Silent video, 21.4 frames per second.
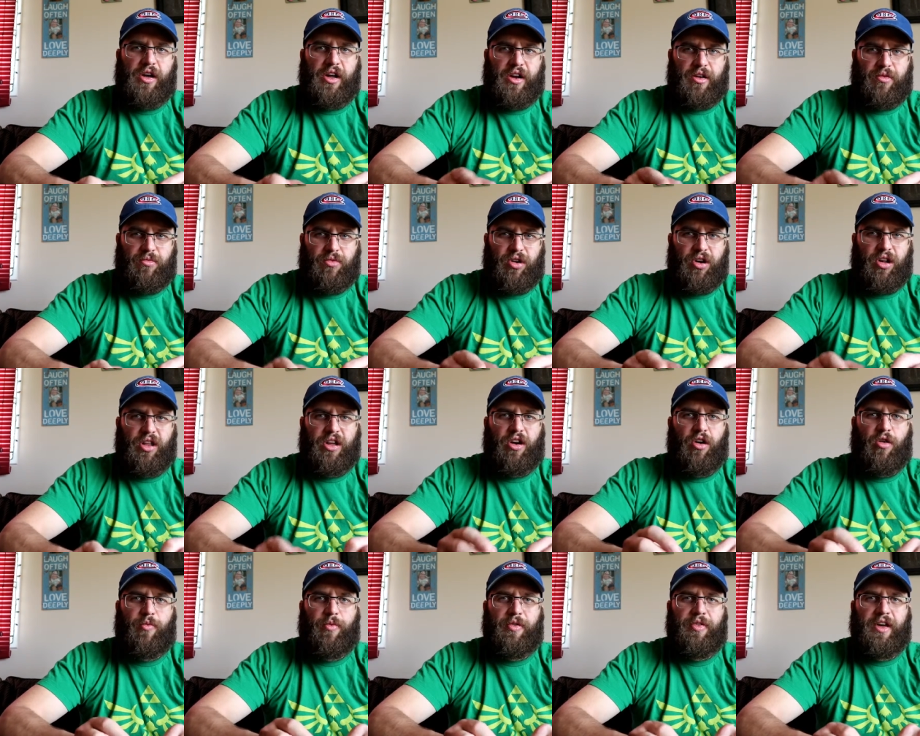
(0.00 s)
and I'm really
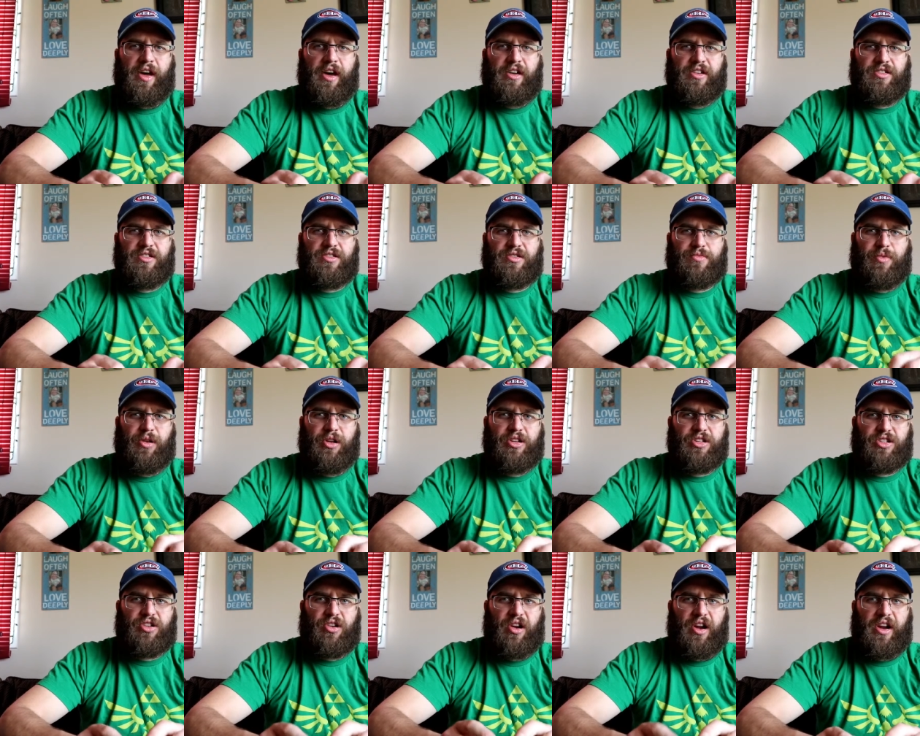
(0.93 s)
hoping that is
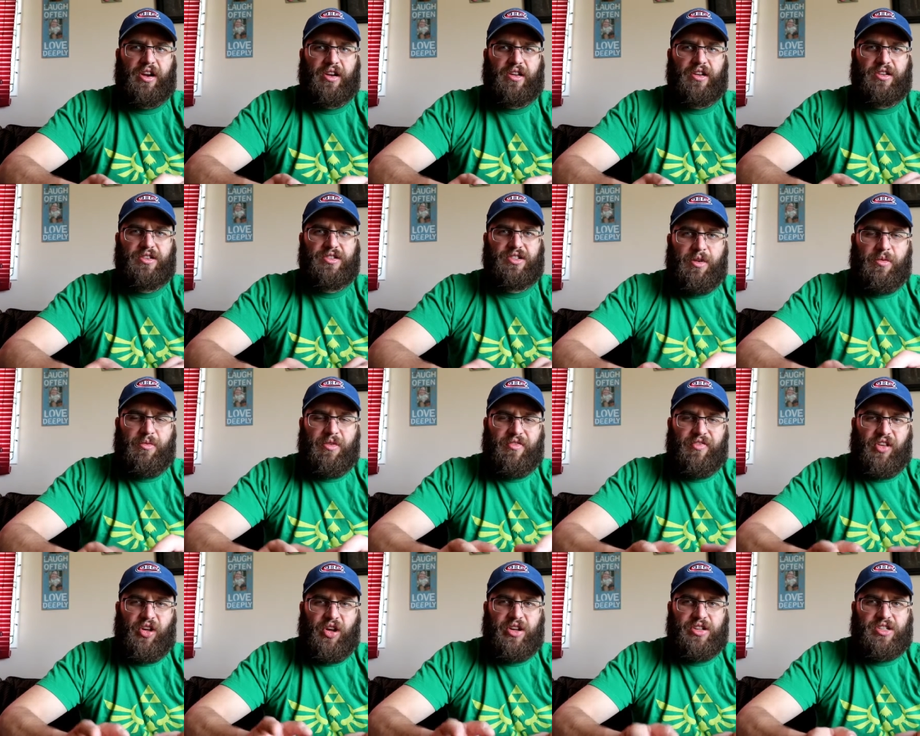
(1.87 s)
split screen, because me and my
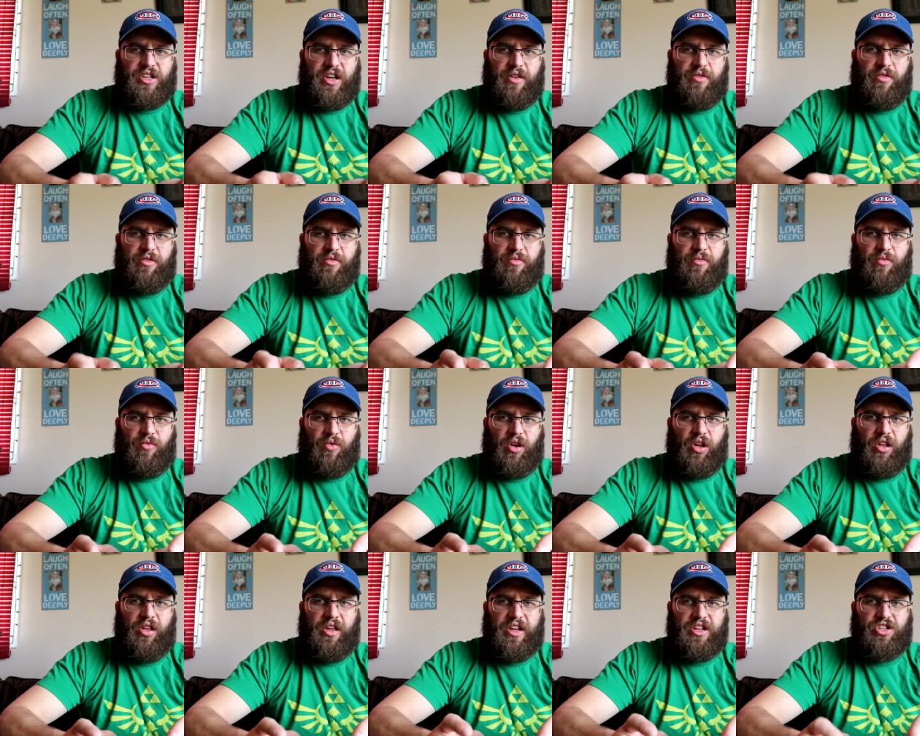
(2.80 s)
fiance would
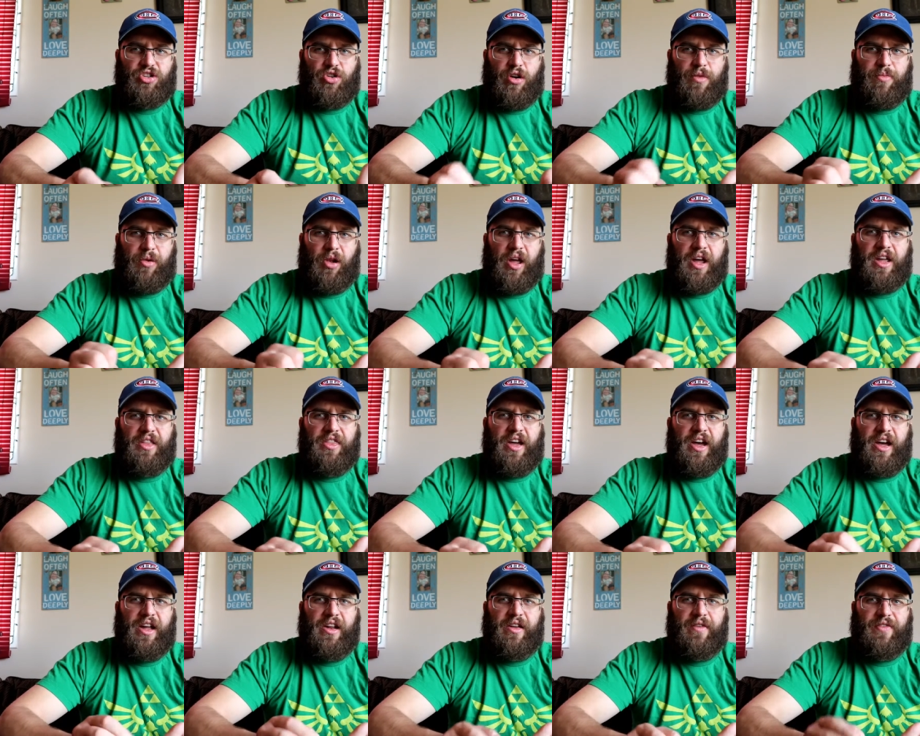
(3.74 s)
really enjoy playing
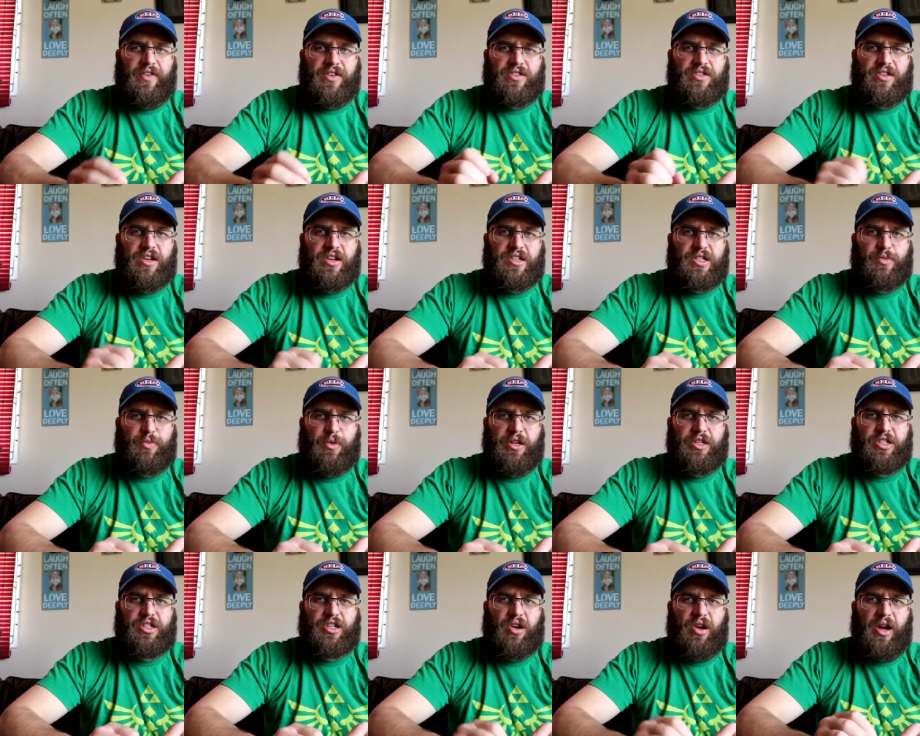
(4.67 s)
that if it's a
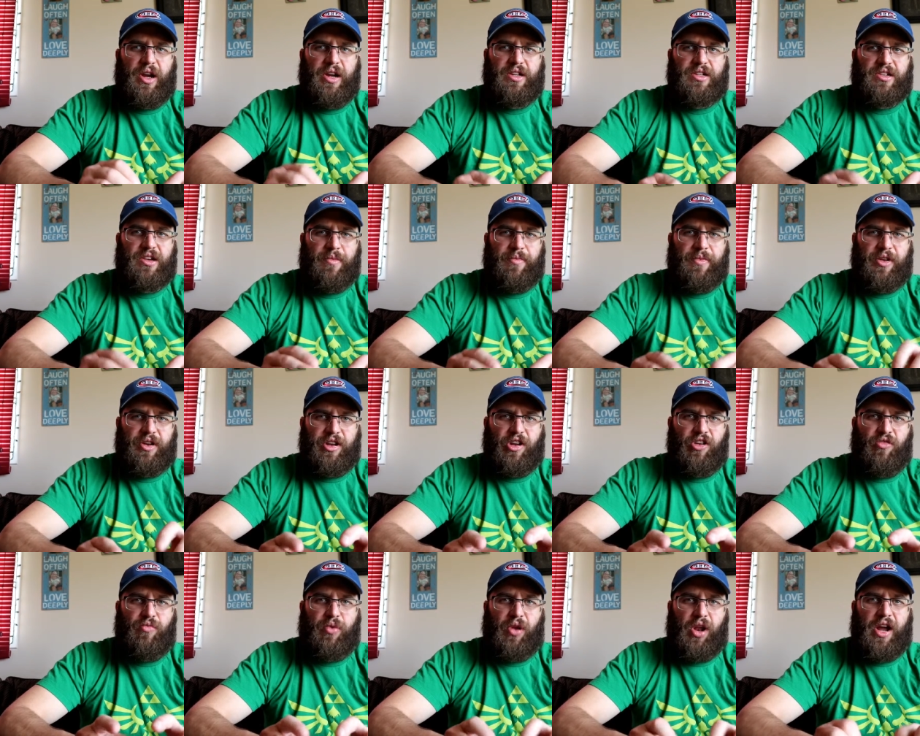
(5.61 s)
split screen, something
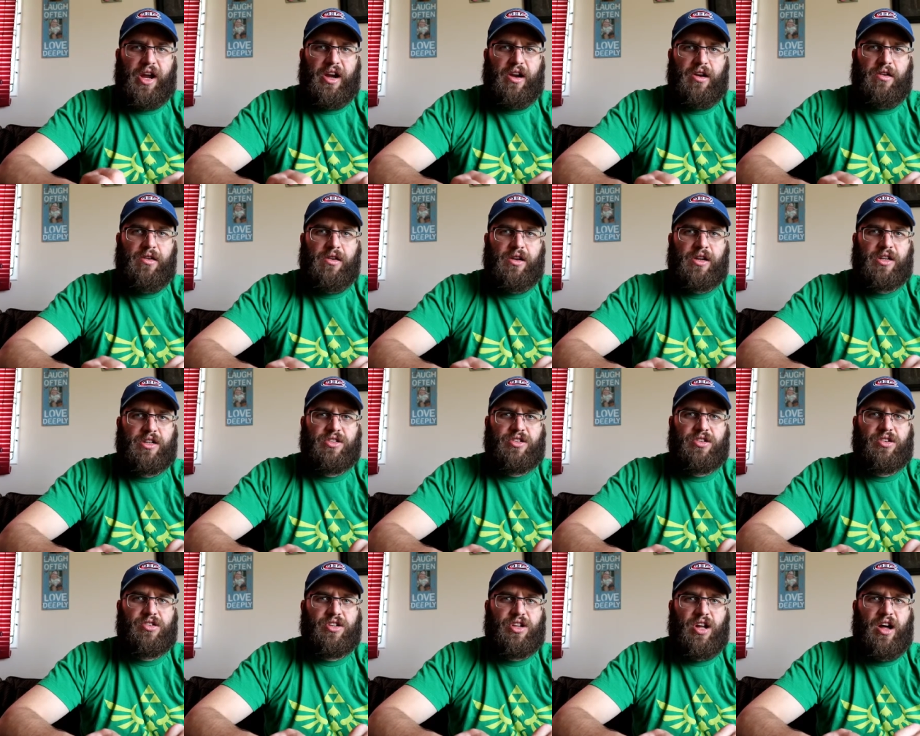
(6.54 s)
2-player, because
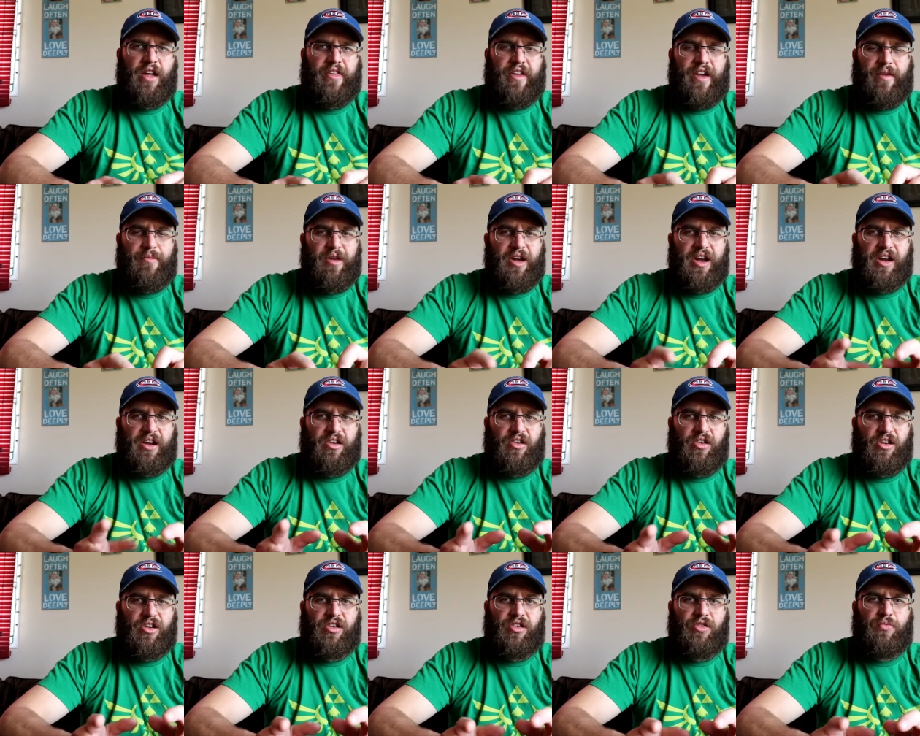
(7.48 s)
there's not that many
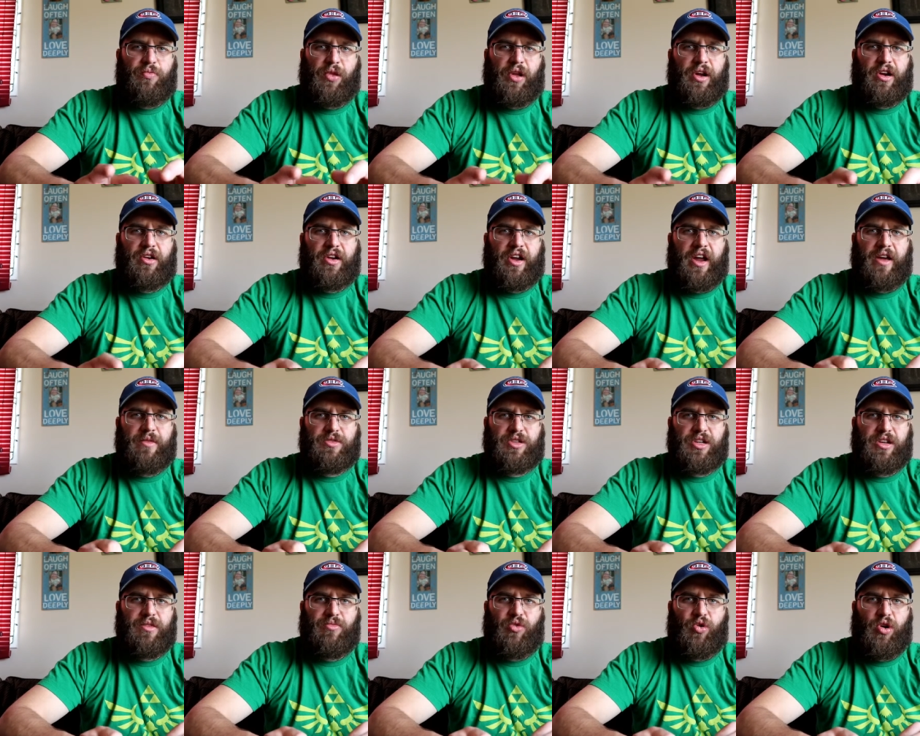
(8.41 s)
good 2-player games
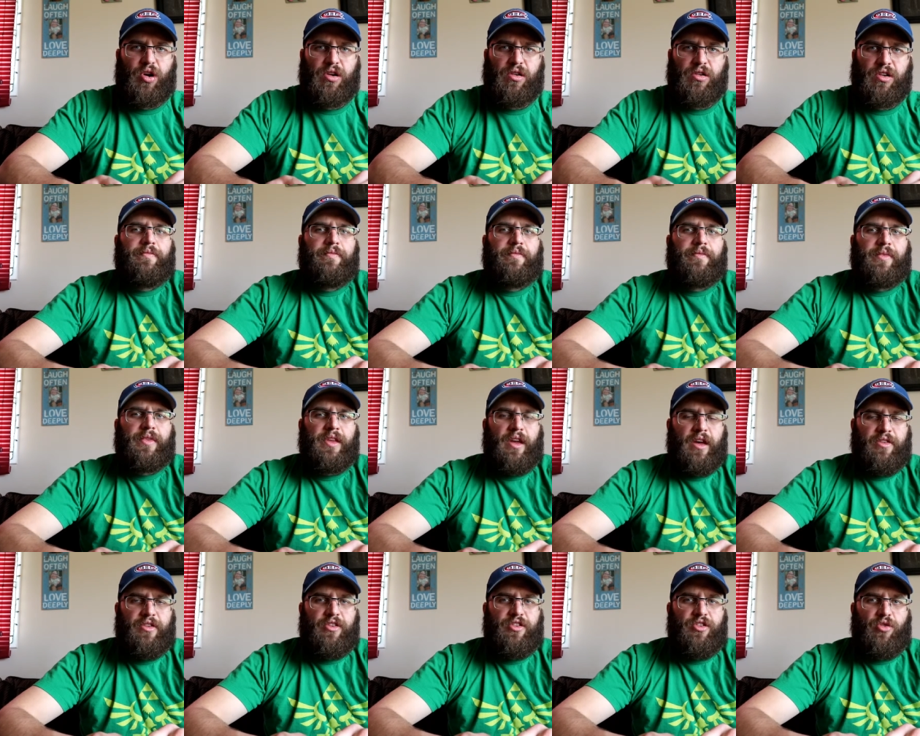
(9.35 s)
anymore.
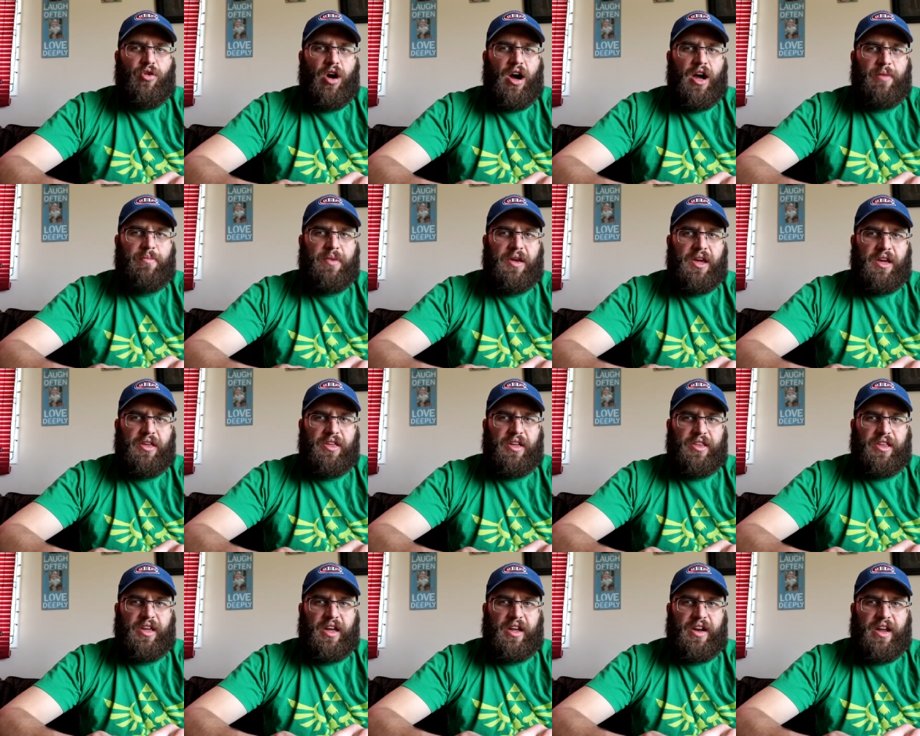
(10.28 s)
Another new IP
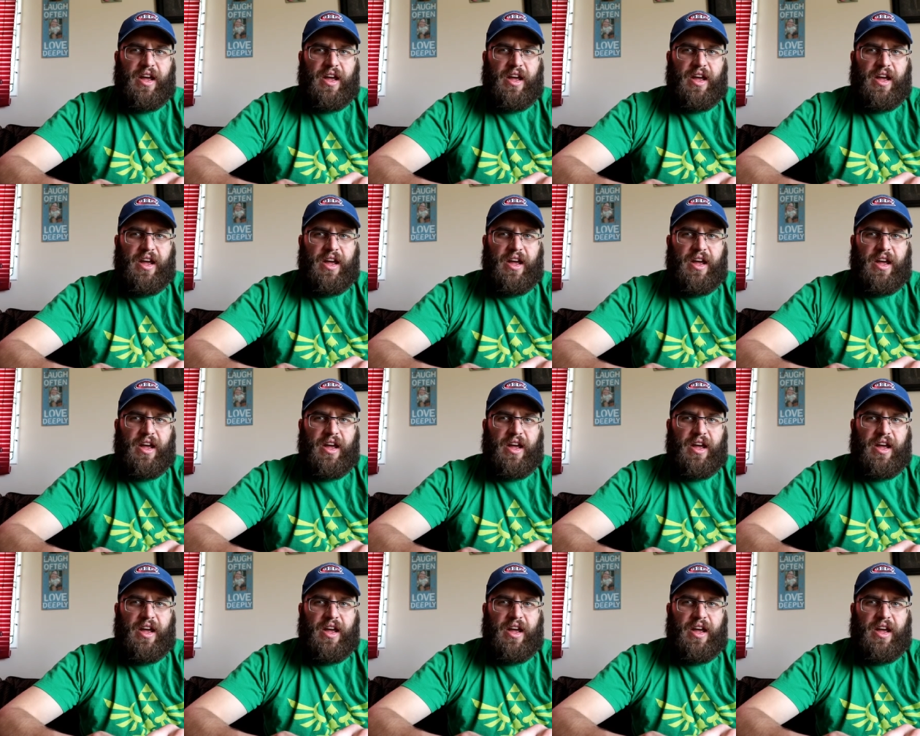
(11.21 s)
that they